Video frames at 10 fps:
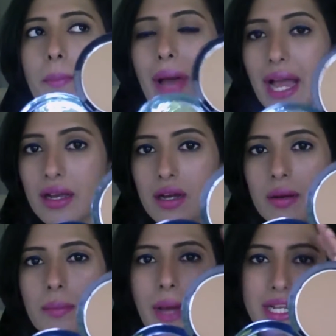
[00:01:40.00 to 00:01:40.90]
MAC
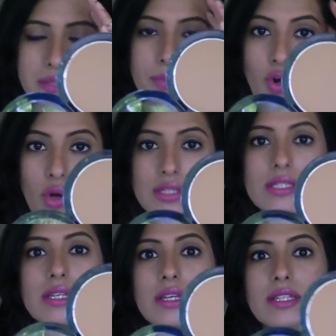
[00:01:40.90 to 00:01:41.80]
matte
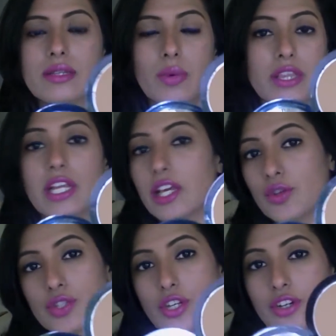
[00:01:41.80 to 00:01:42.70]
bronze is the one that I
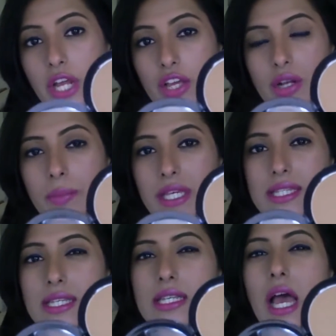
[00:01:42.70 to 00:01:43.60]
use on a regular
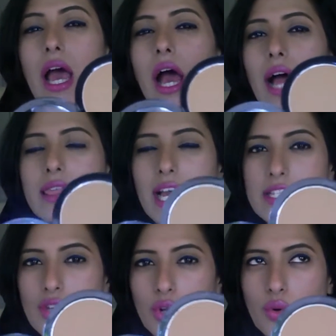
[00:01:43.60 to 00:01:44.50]
basis, and
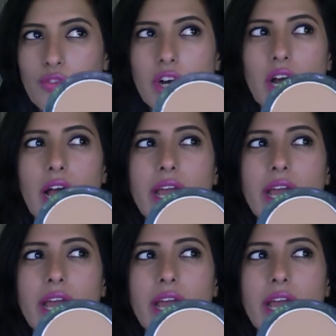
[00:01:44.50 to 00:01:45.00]
that's got over.